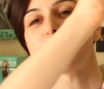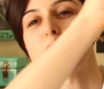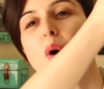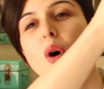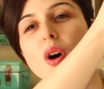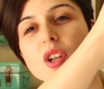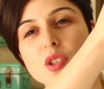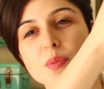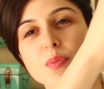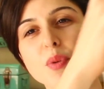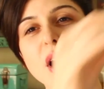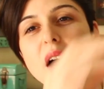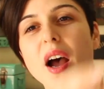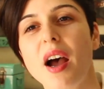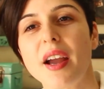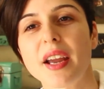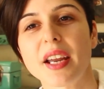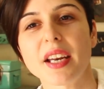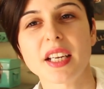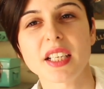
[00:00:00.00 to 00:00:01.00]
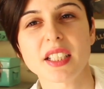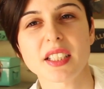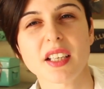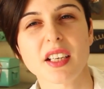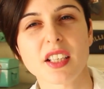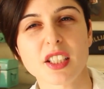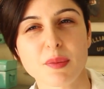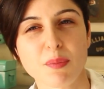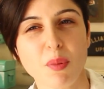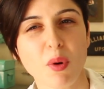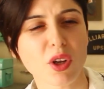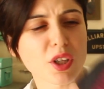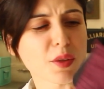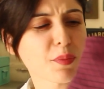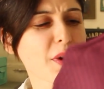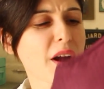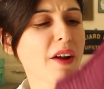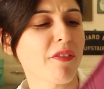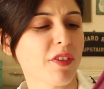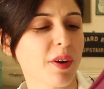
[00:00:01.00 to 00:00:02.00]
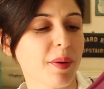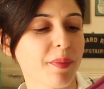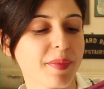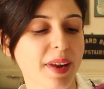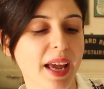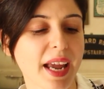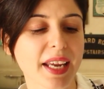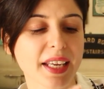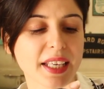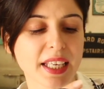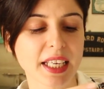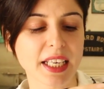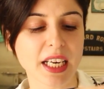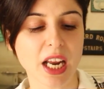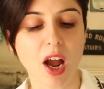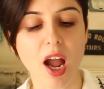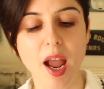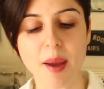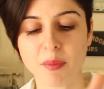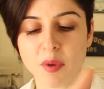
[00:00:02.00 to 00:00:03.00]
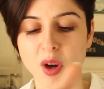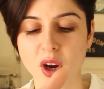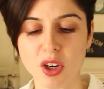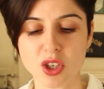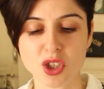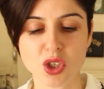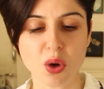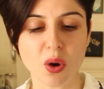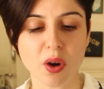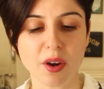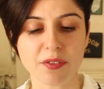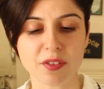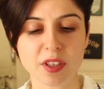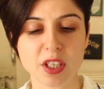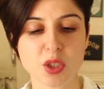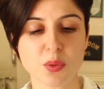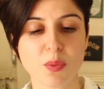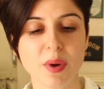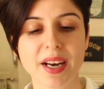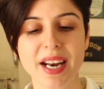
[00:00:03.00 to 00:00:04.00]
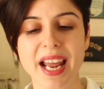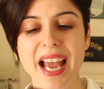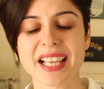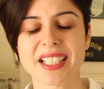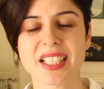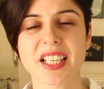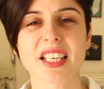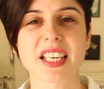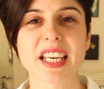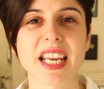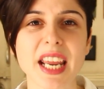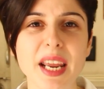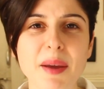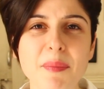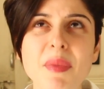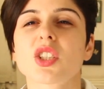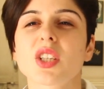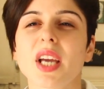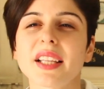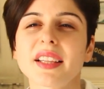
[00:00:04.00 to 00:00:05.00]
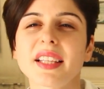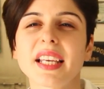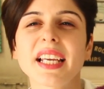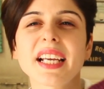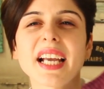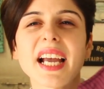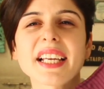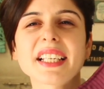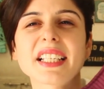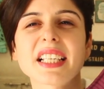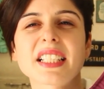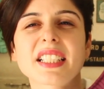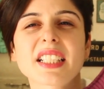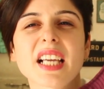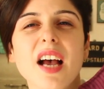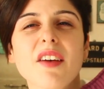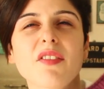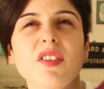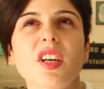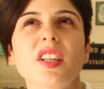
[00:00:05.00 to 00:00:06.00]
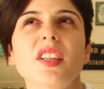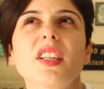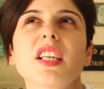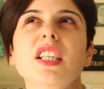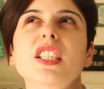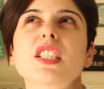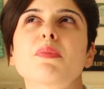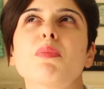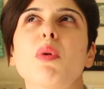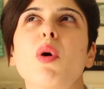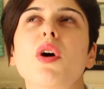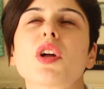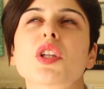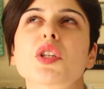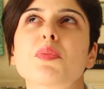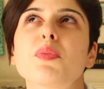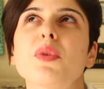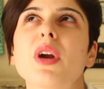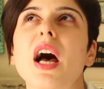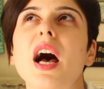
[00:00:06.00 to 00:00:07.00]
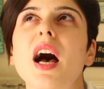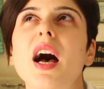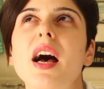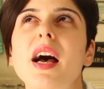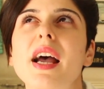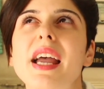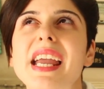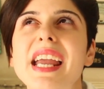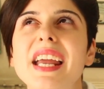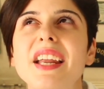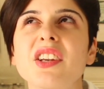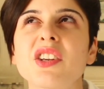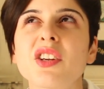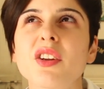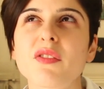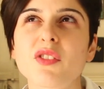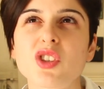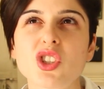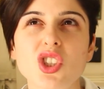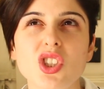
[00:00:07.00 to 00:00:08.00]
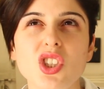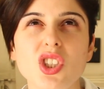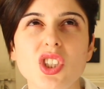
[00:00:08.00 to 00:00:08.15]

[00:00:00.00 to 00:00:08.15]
sports bra. It is the sports bra from Nike. Now, I'm not sure if this one has a name. So I think I discovered this sports bra in